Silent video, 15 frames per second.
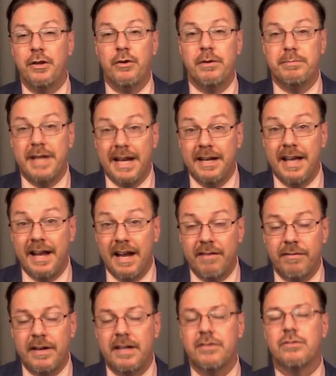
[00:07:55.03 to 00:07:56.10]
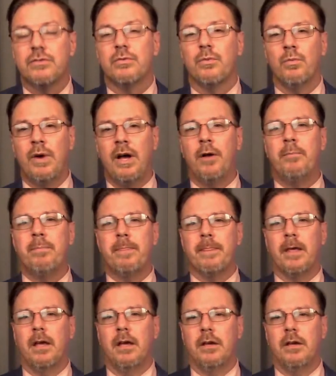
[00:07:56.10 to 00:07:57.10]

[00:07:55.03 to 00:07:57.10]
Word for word: how do you obtain that evidence? Well,